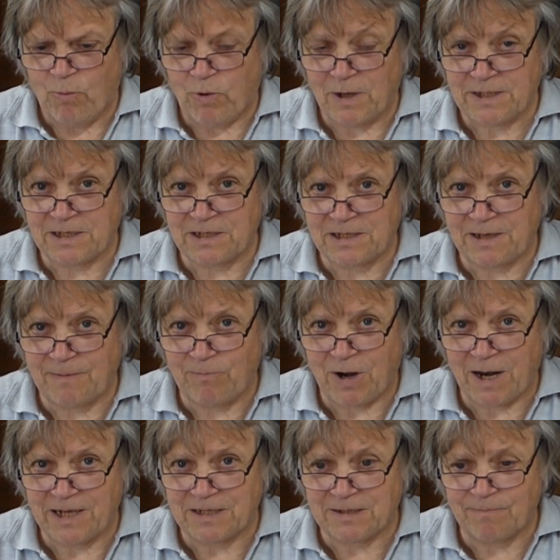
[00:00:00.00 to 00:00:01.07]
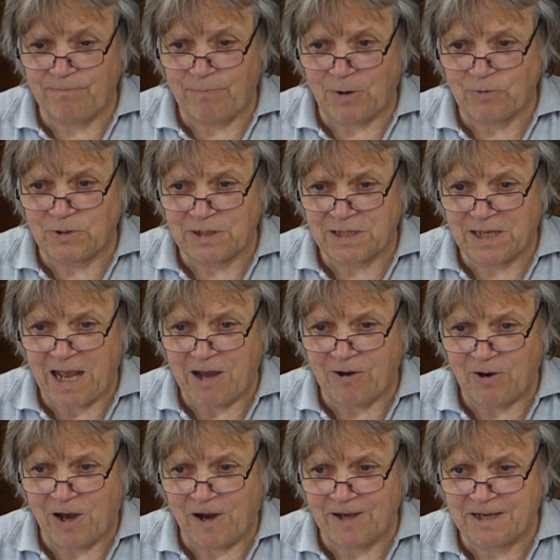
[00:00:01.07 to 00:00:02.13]
Once it's in place and bolted
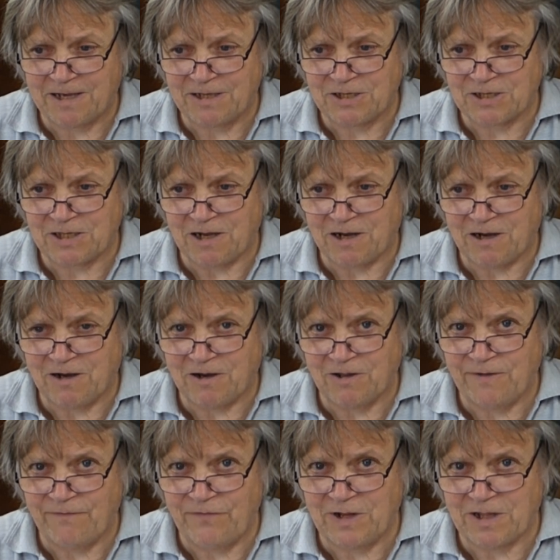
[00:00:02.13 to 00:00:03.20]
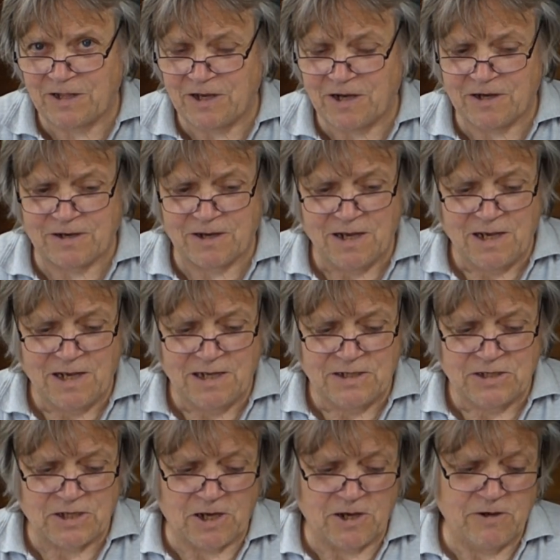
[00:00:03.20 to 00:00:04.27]
down, I can start on the Fiddle Yard.
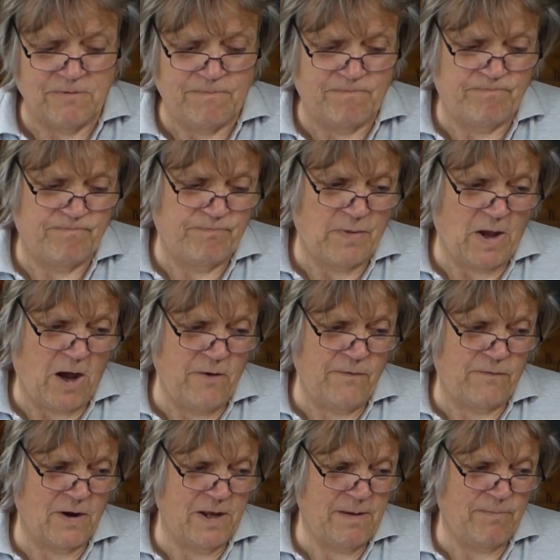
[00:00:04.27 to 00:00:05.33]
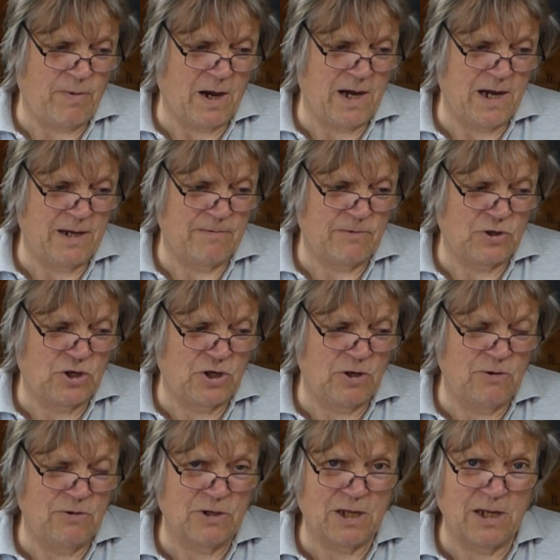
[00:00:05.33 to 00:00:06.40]
So hopefully by
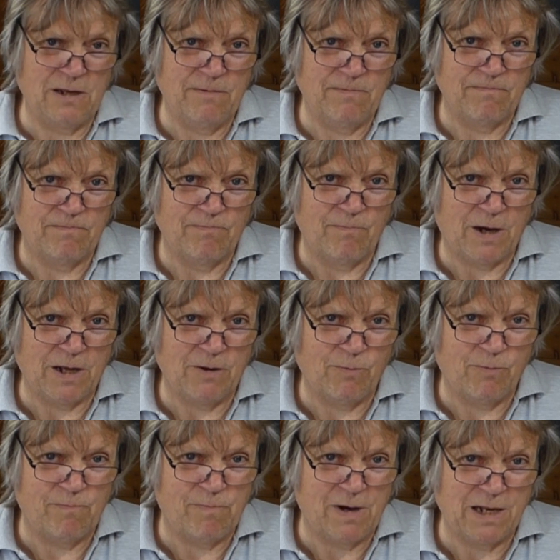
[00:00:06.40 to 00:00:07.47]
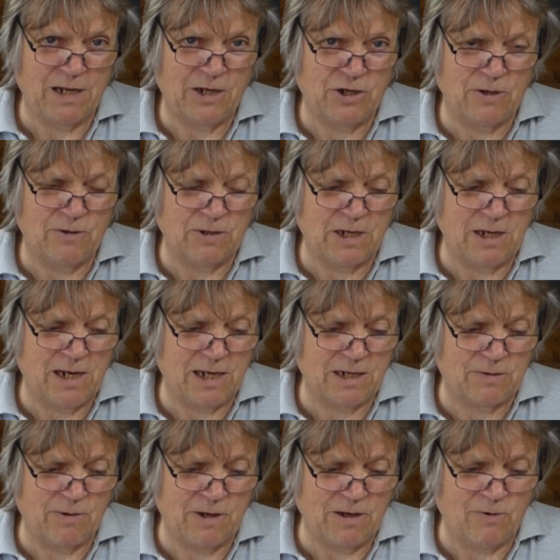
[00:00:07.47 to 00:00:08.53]
Tuesday, Monday, Tuesday
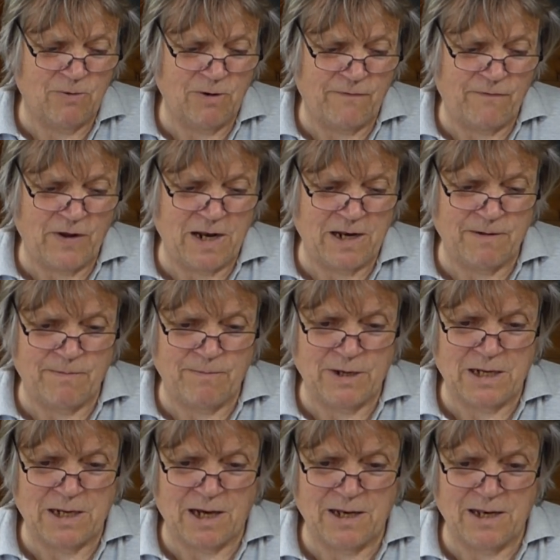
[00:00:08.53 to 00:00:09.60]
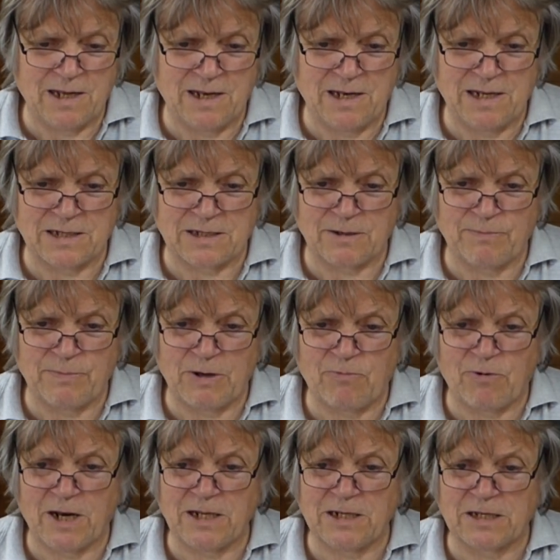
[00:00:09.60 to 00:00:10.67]
next week, all the fettling will be done and this will be
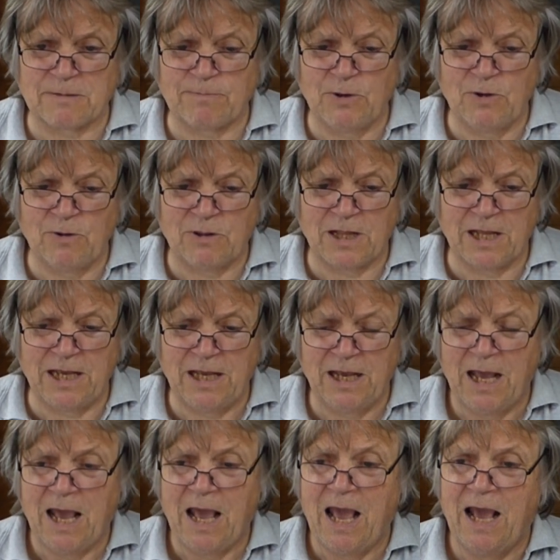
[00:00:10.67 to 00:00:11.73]
running smoothly.